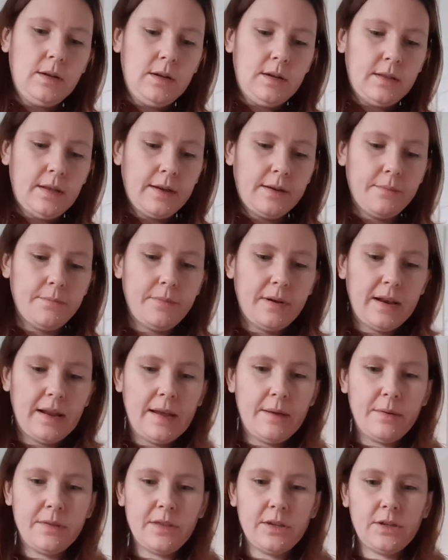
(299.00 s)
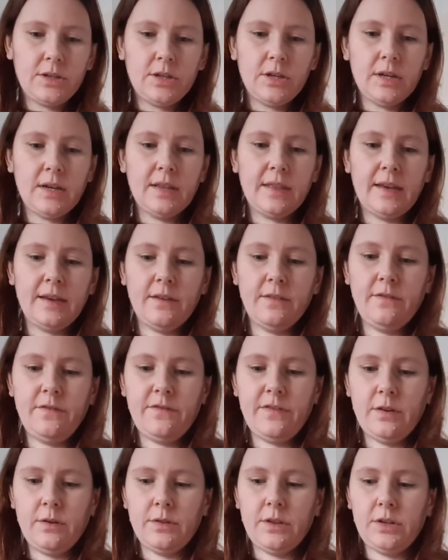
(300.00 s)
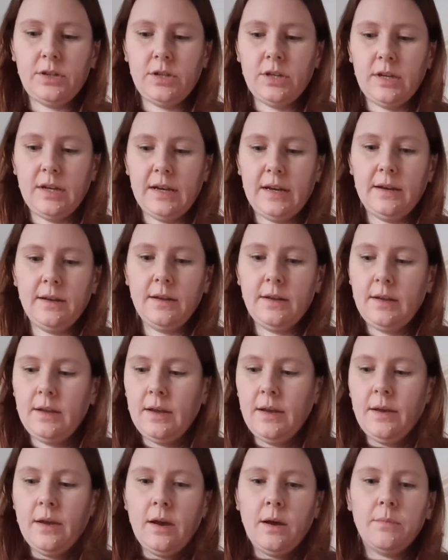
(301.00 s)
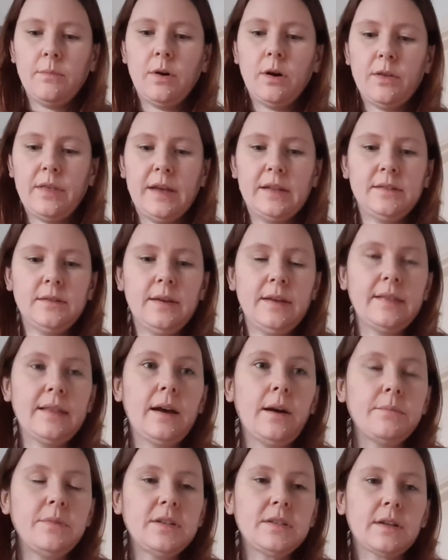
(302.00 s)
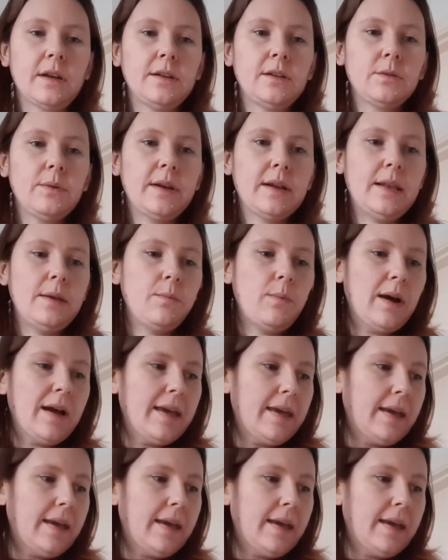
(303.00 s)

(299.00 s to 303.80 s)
They can play with the sugar, they can feel the sugar. And while they're doing that, I'm just going to quickly weigh